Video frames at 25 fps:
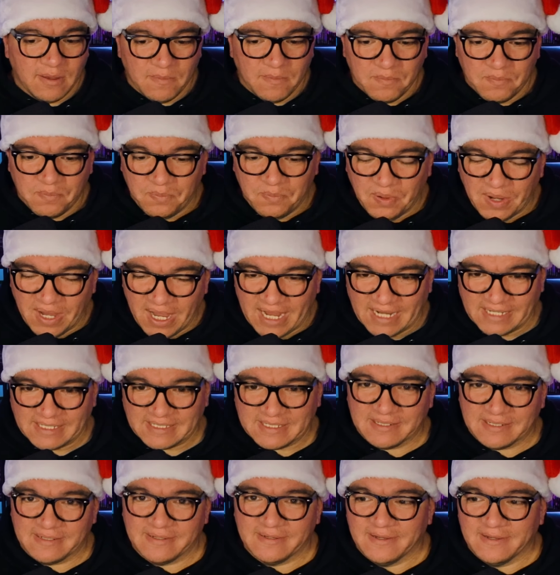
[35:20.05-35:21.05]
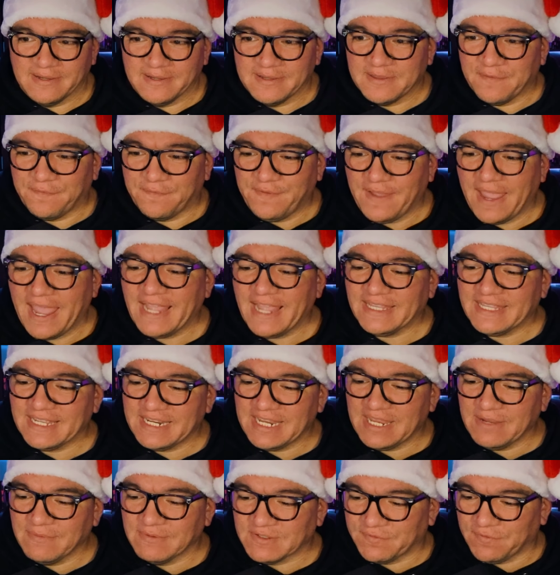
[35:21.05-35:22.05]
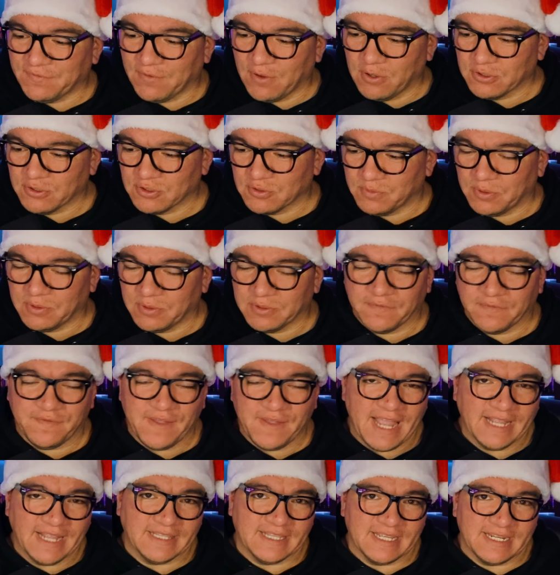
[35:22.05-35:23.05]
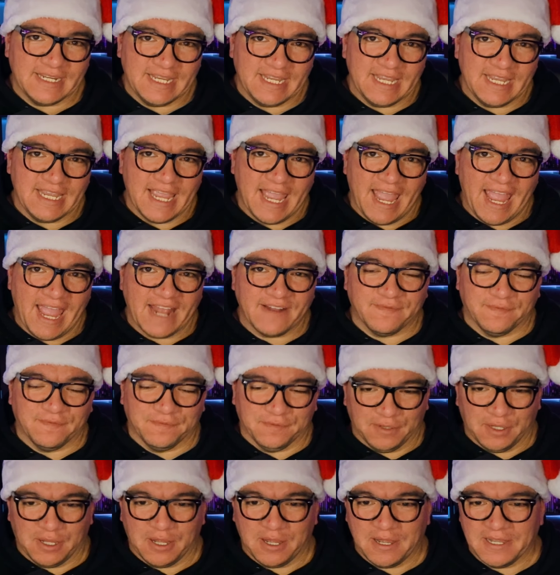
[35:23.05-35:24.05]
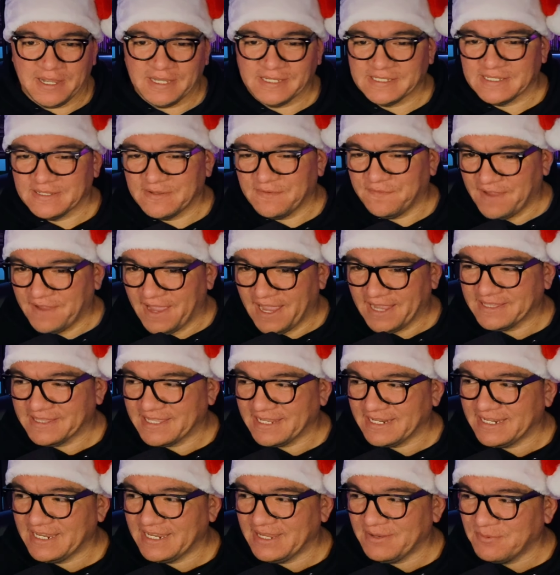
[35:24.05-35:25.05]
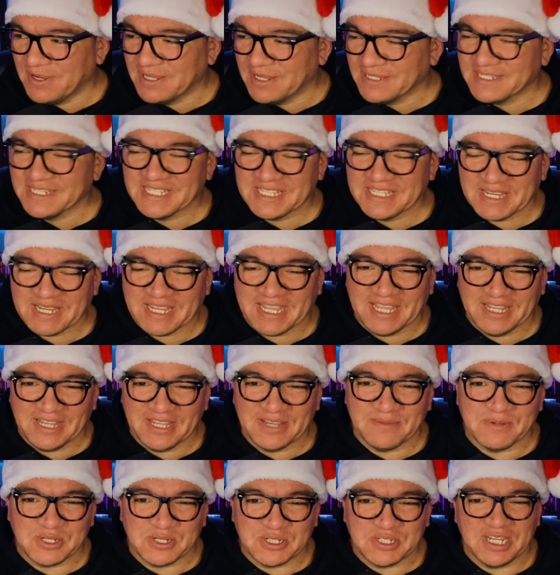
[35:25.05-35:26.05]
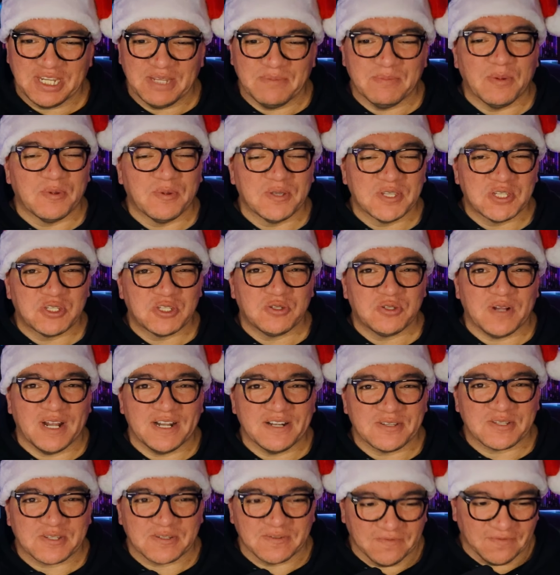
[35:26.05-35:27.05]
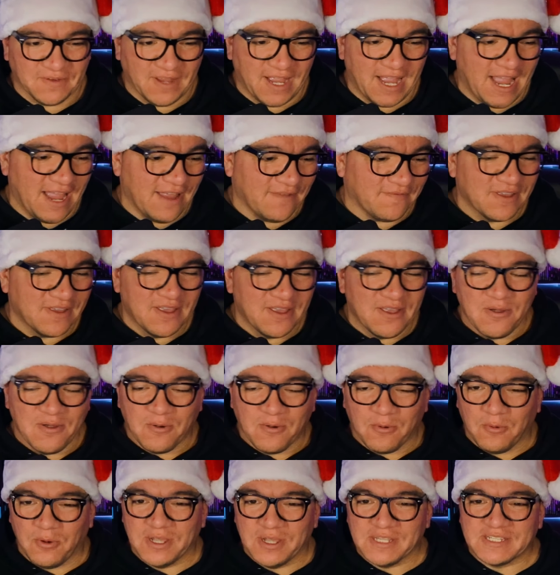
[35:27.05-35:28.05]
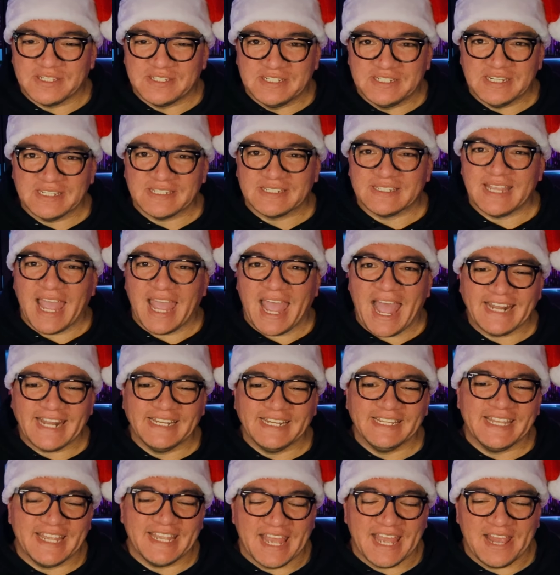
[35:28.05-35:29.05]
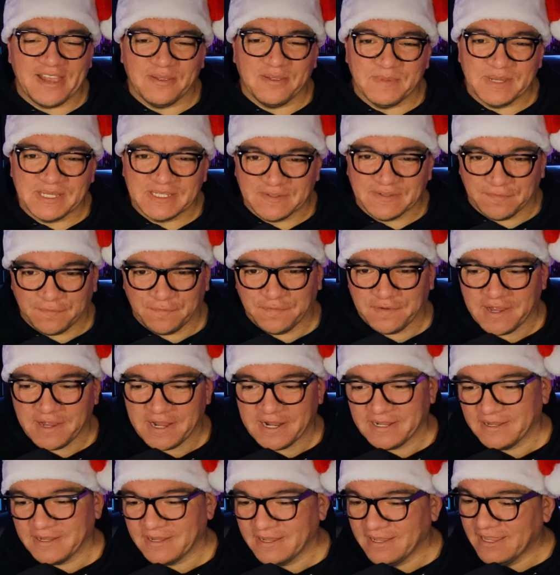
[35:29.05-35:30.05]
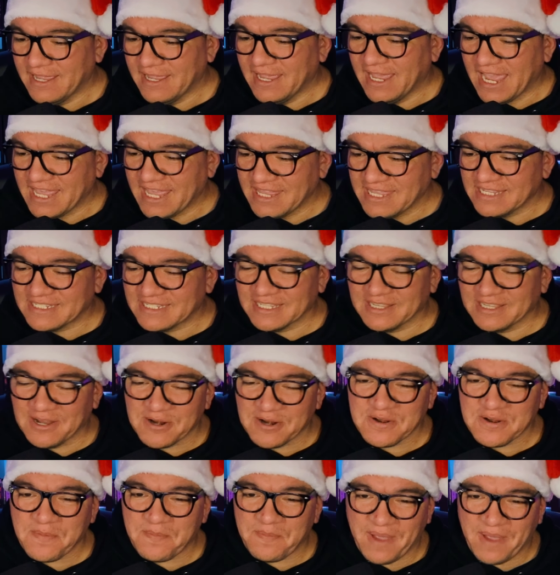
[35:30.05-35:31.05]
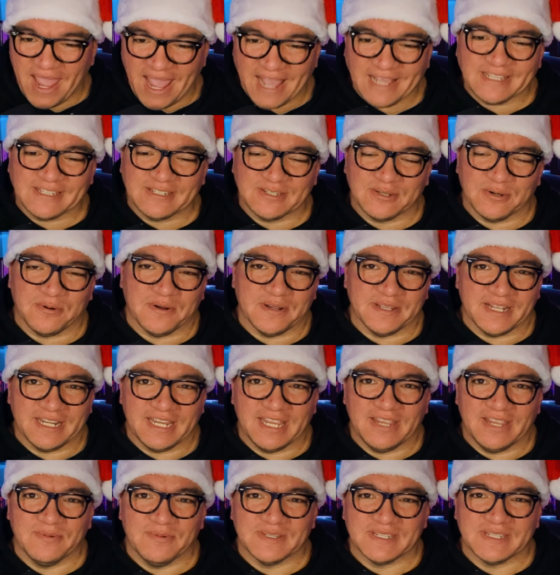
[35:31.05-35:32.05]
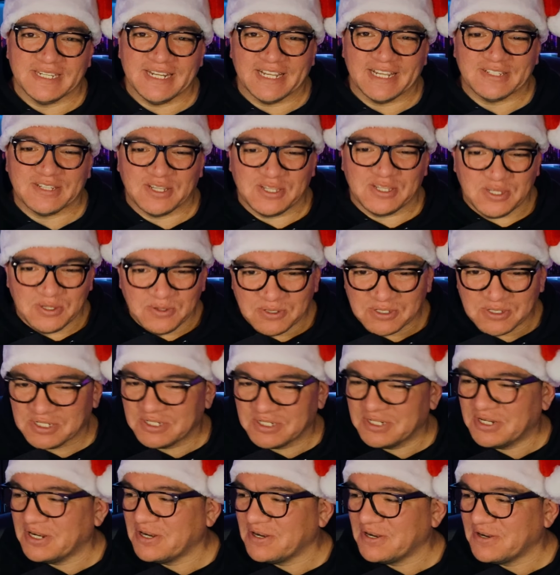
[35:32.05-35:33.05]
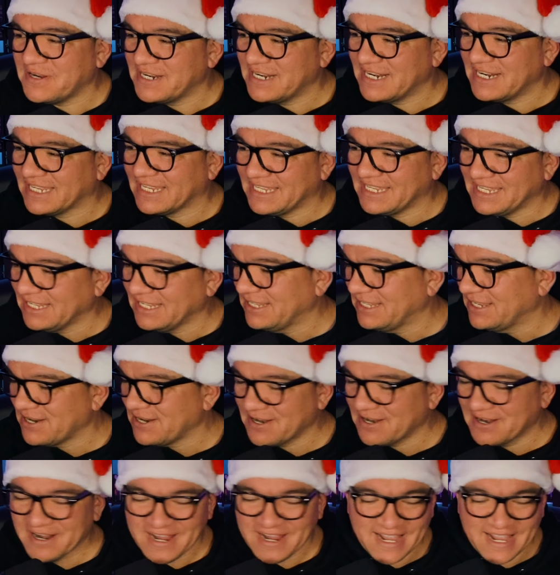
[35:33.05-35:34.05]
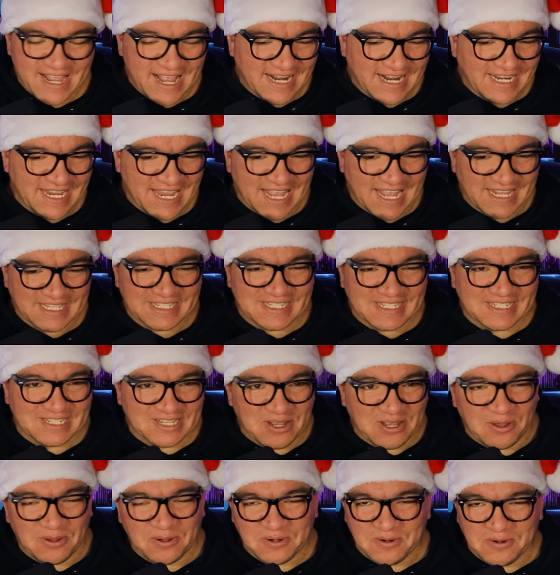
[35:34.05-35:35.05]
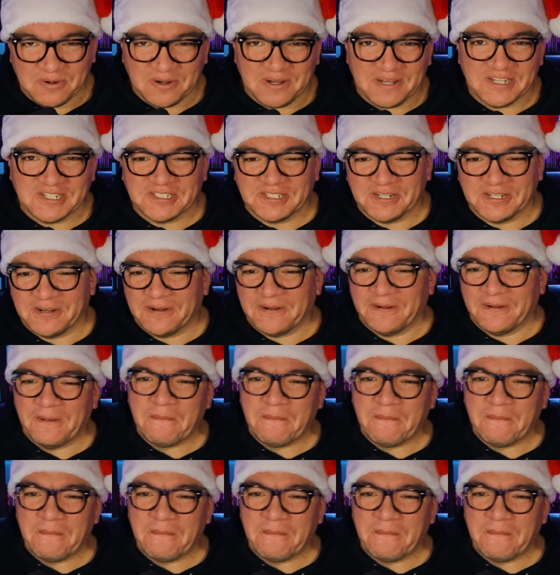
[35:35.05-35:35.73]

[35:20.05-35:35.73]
But the fact that he was vulnerable, the fact that he had flaws, and the fact that he wasn't the killing machine but was just trying to survive was just added the elements of fun. And then to learn a backstory that he was an executioner and a killer and he had the skull crusher,